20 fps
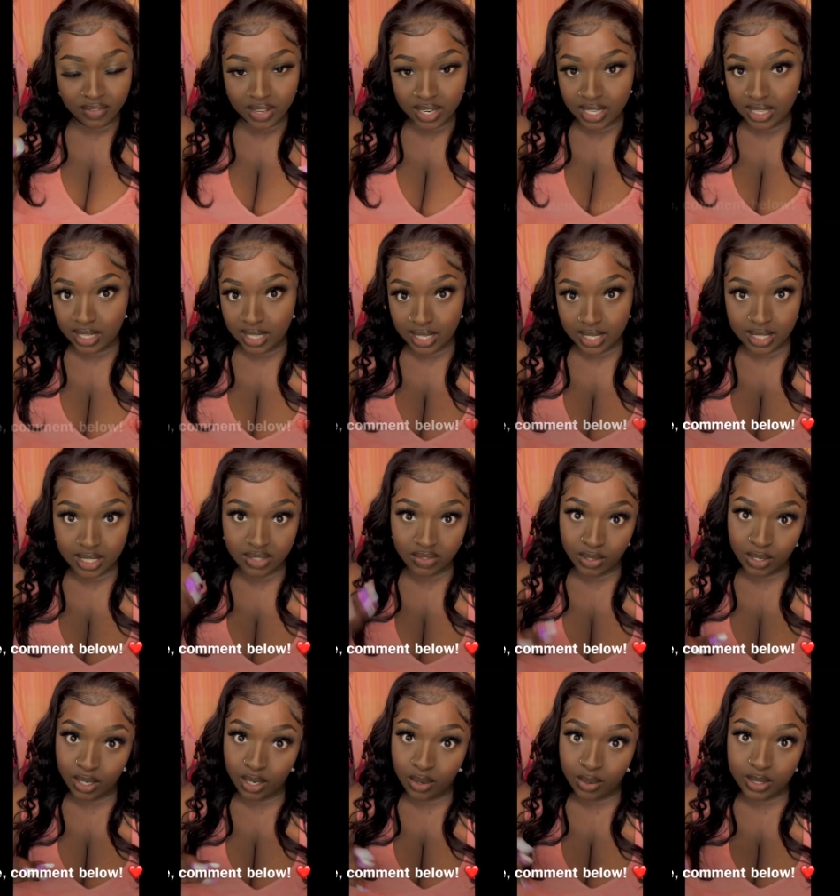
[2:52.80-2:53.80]
anything in this
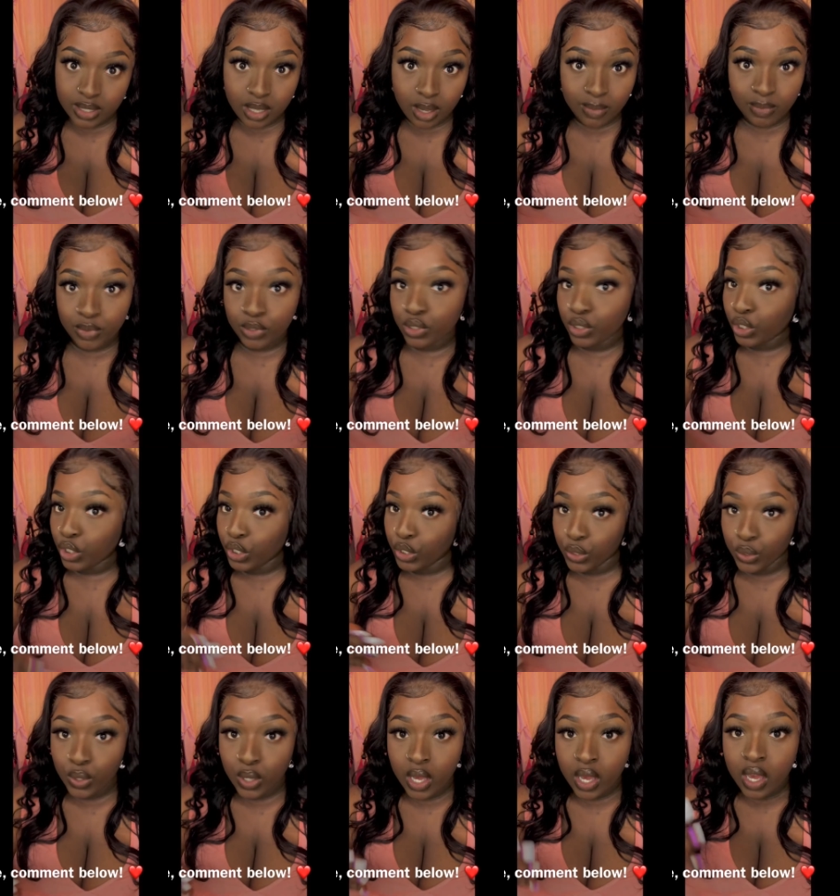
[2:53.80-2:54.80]
video is helpful to
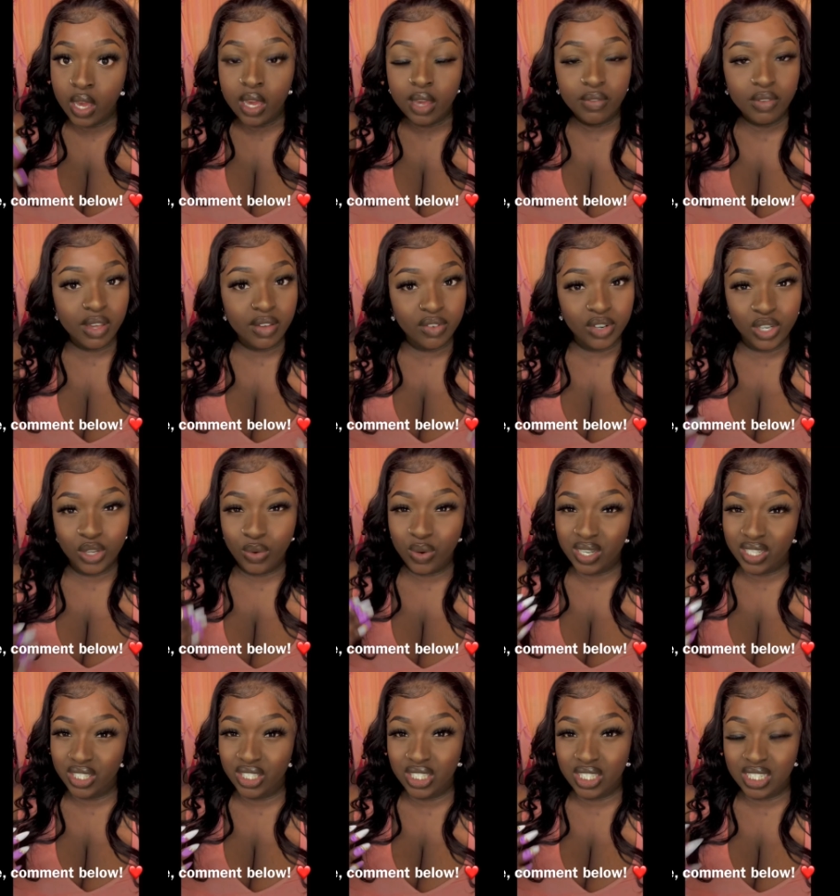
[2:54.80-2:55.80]
you, if you have any
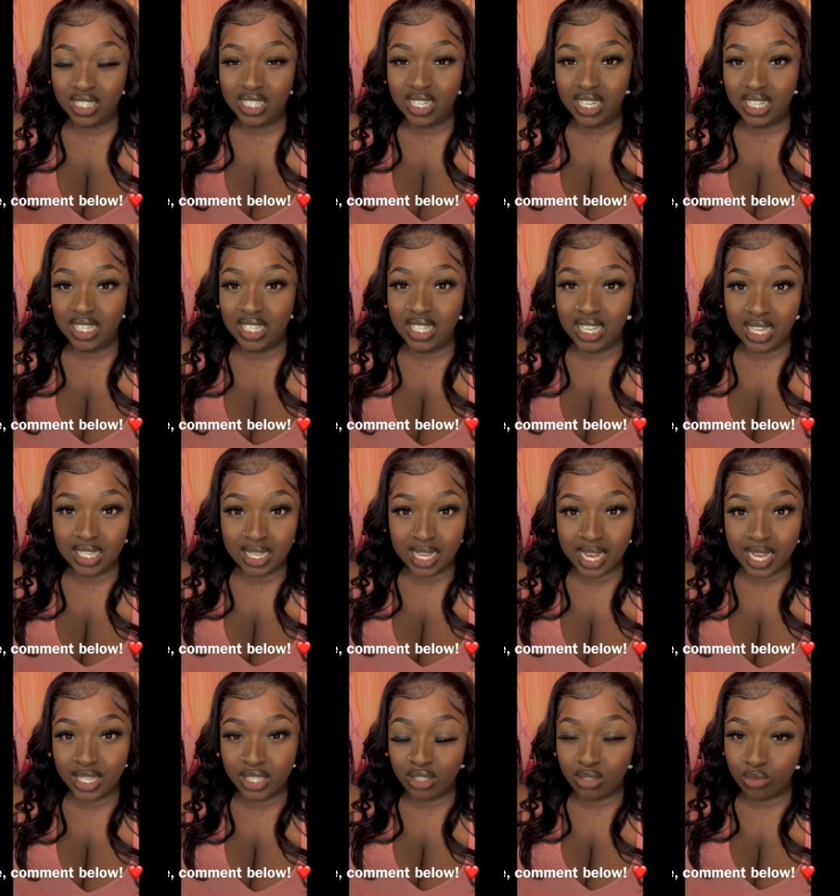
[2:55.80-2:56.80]
questions, anything like
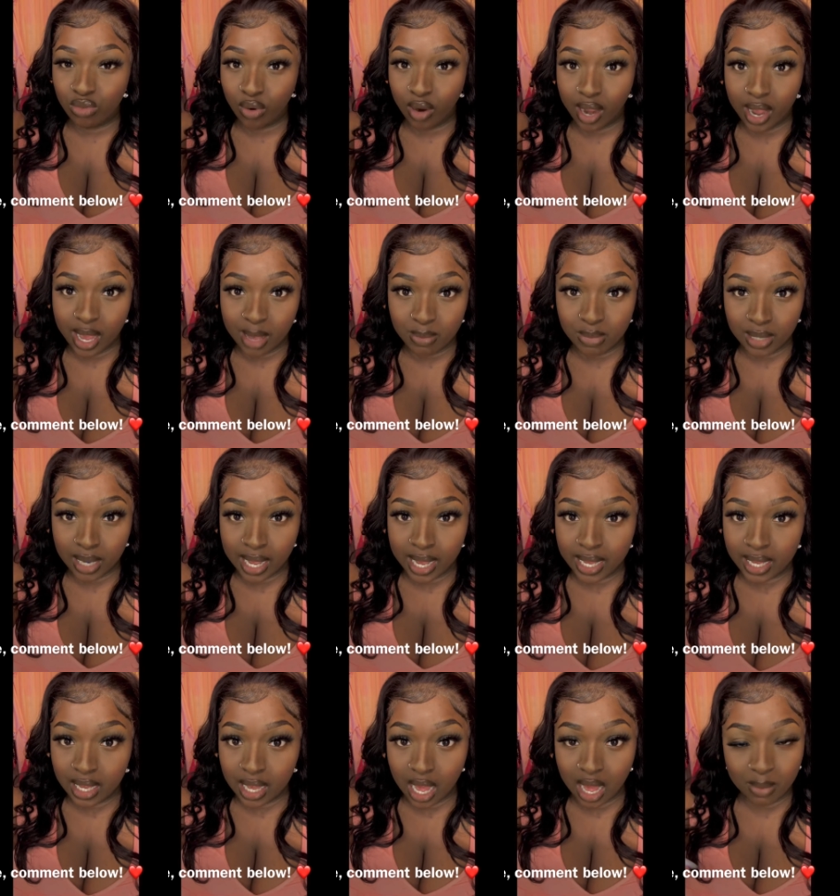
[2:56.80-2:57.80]
that, subscribe, like,
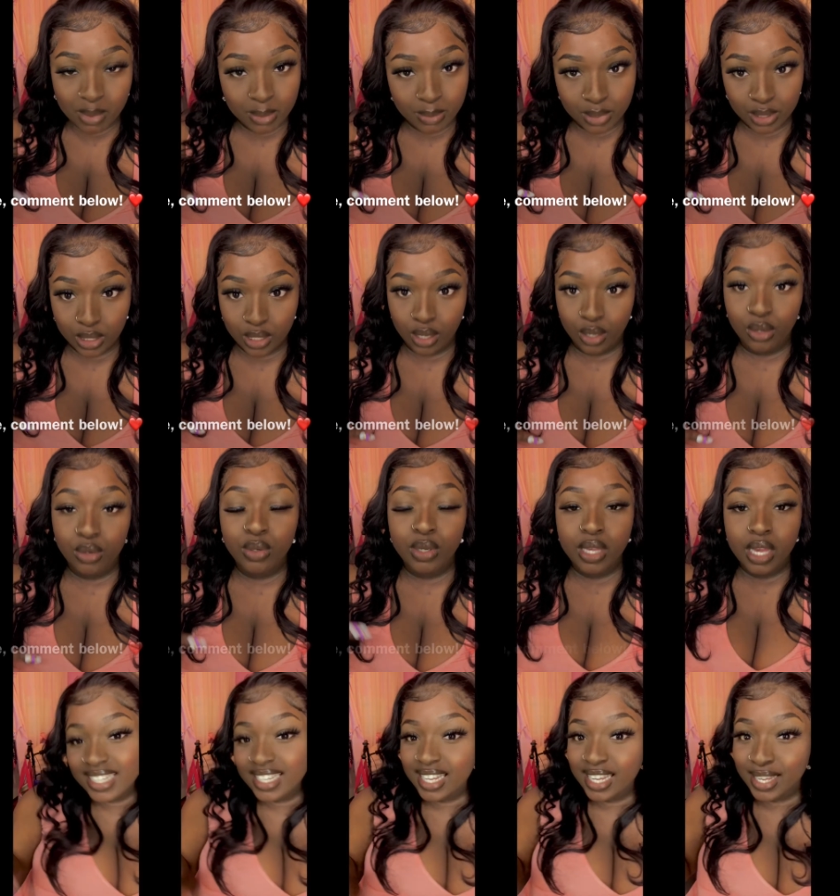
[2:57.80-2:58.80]
comment below. If
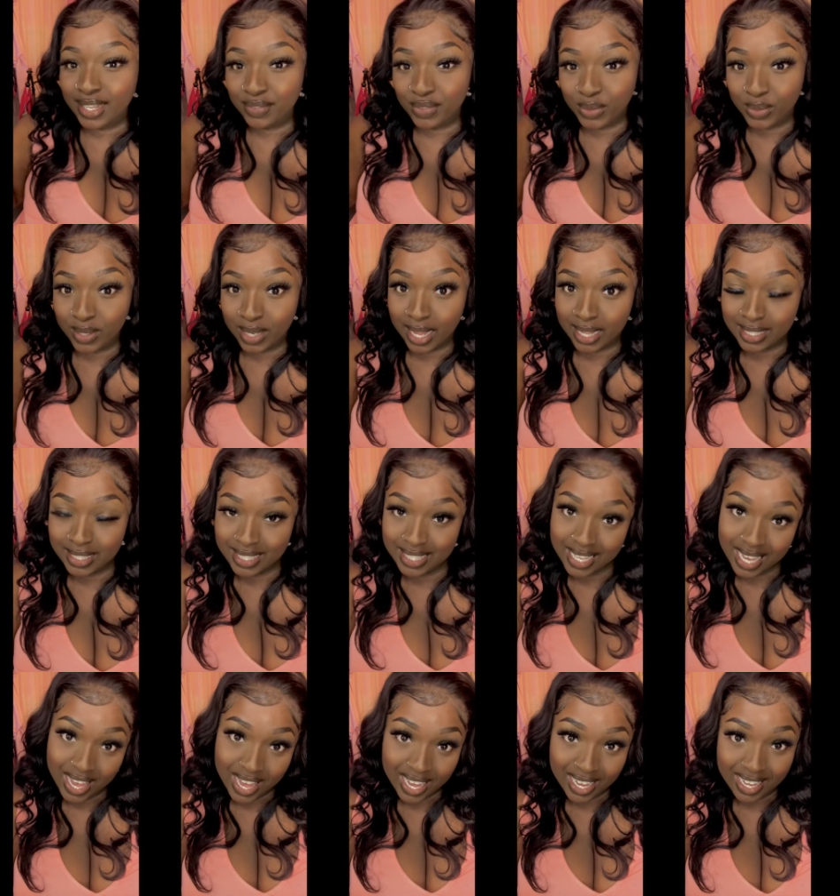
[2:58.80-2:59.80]
you would like to see
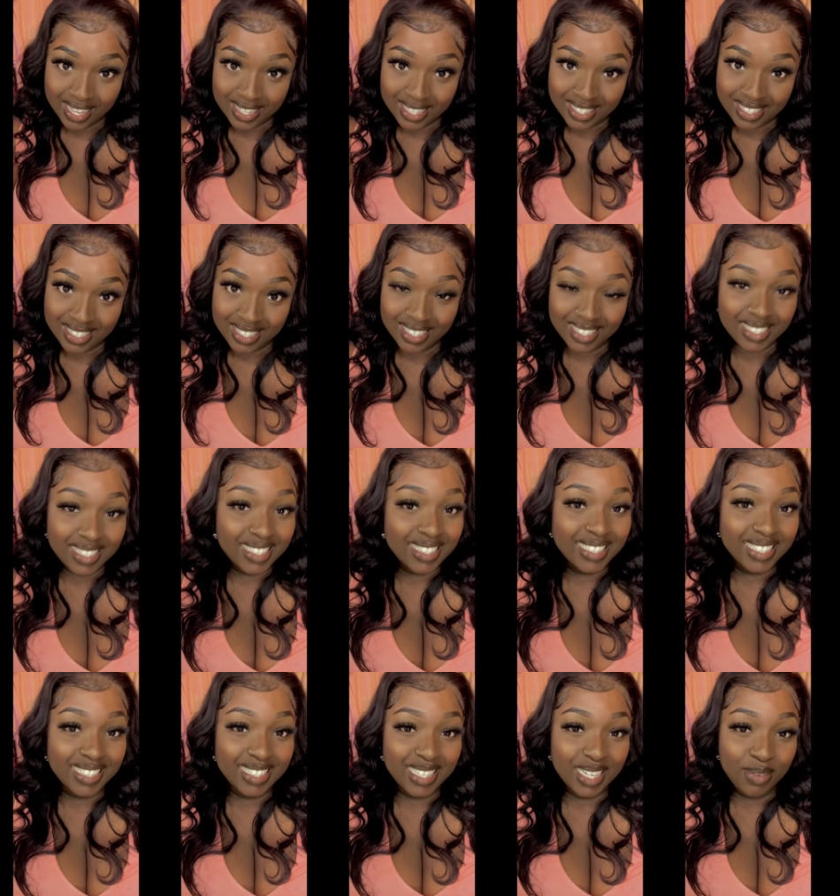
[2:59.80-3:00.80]
how I got this look,
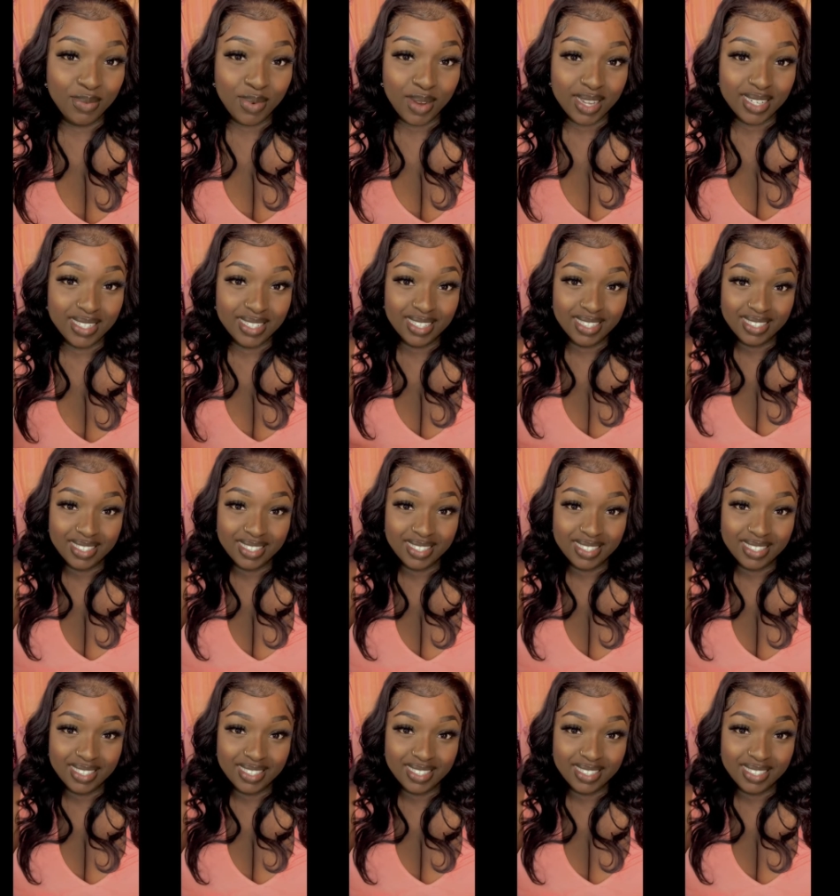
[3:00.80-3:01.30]
just keep watching.